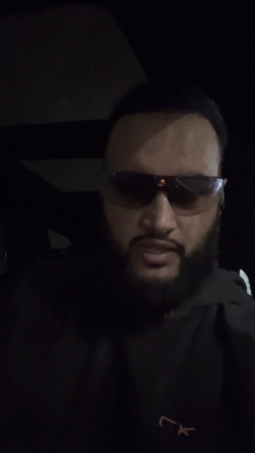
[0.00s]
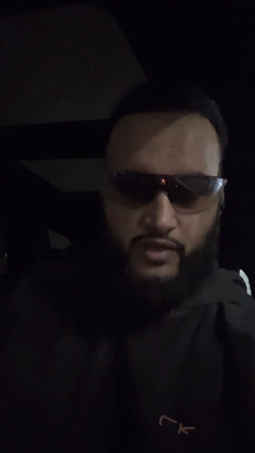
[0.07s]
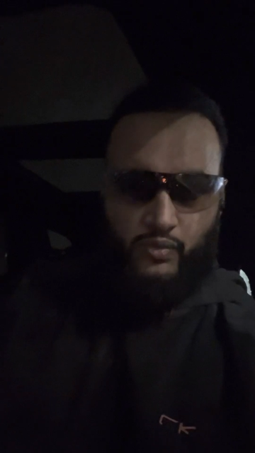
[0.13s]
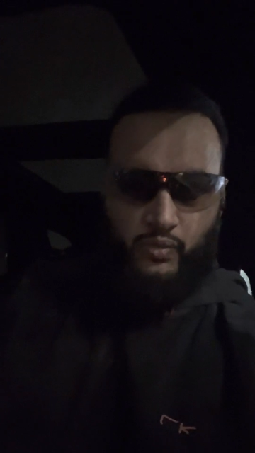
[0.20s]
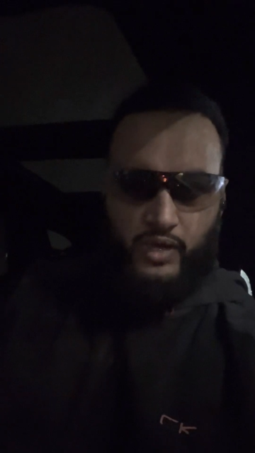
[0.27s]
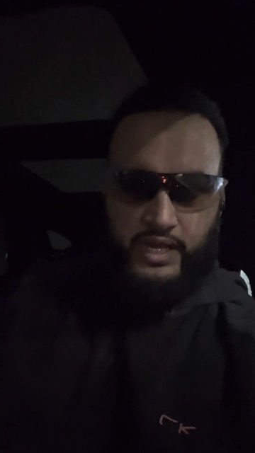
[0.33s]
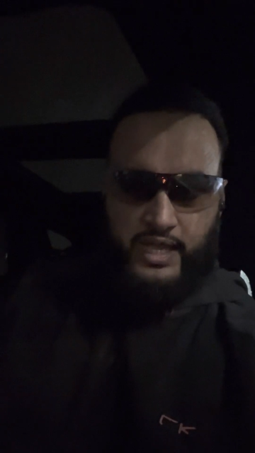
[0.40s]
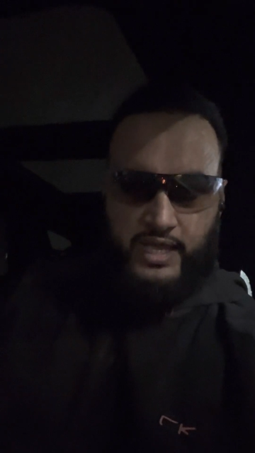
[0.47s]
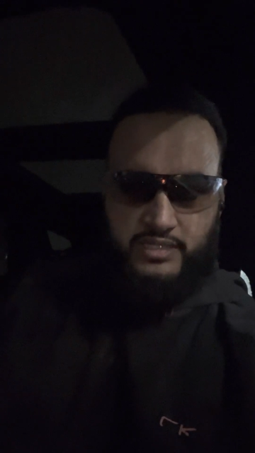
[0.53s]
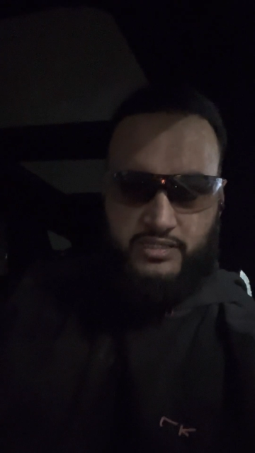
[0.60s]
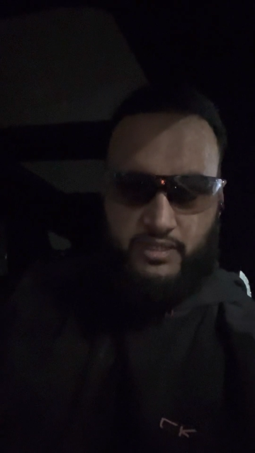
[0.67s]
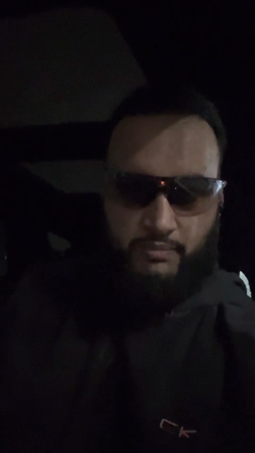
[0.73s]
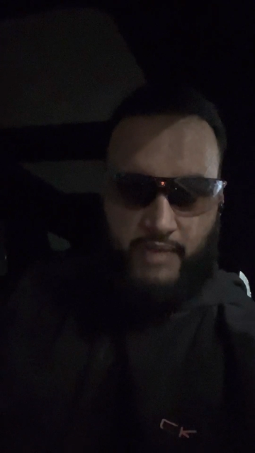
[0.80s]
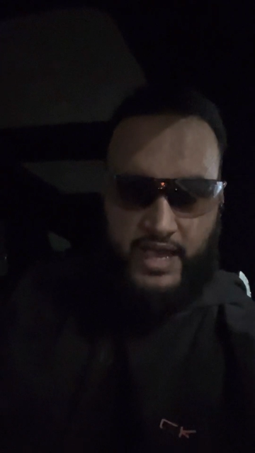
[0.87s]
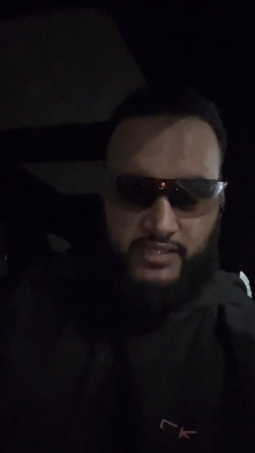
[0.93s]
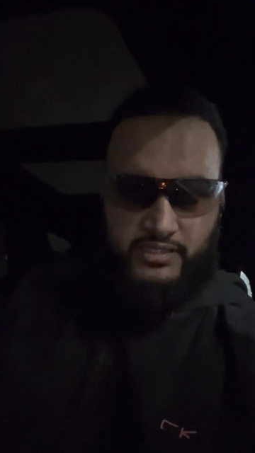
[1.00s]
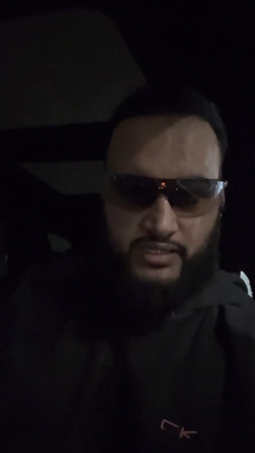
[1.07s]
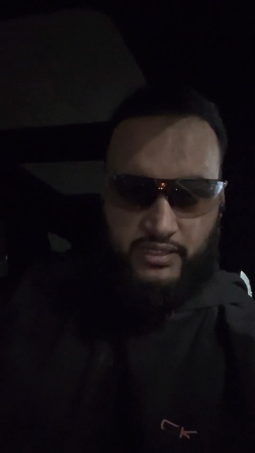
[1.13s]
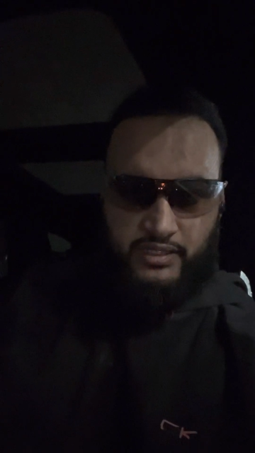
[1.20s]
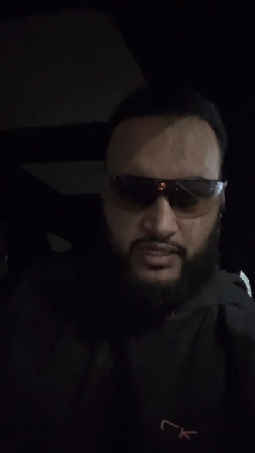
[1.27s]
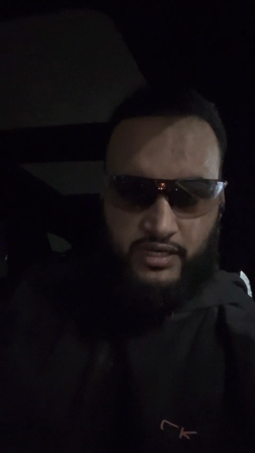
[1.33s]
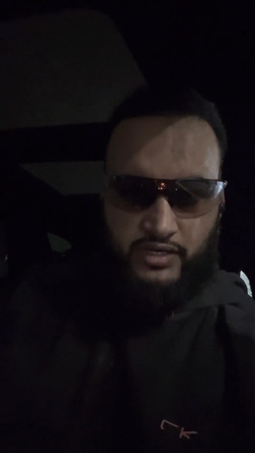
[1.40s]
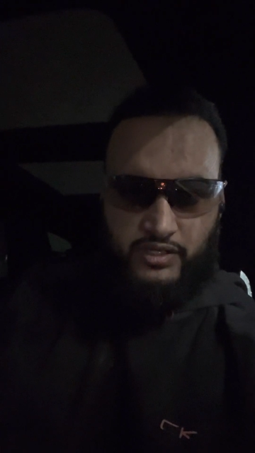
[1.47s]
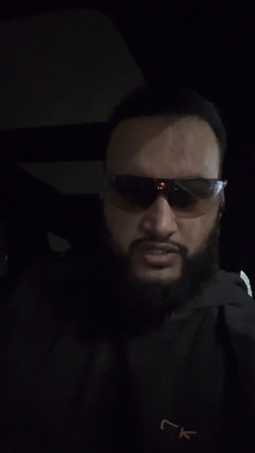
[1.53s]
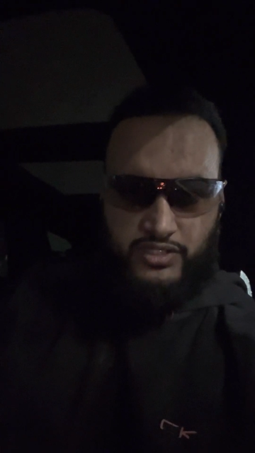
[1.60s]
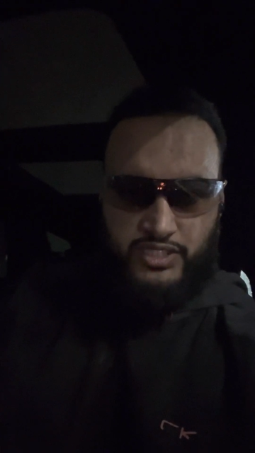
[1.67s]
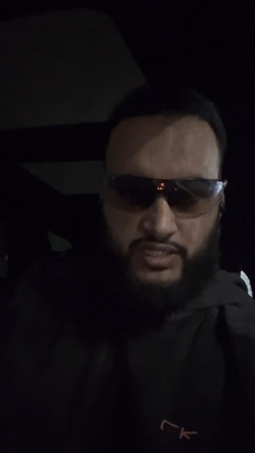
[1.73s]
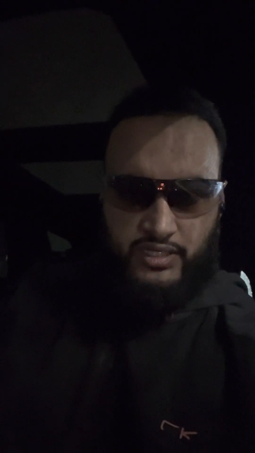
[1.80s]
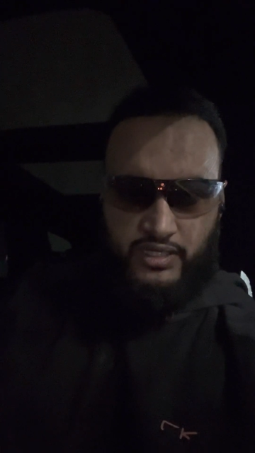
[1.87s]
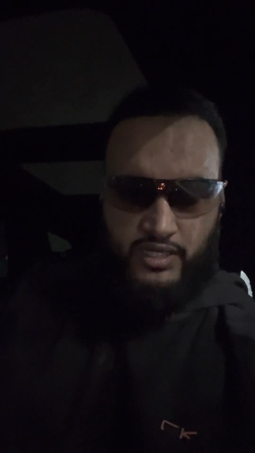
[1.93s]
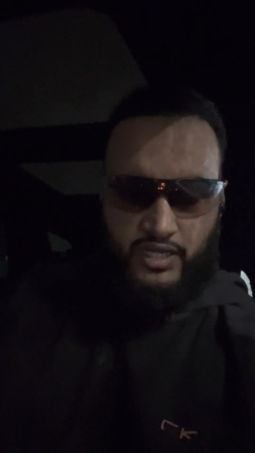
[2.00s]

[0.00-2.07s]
One has the masculine energy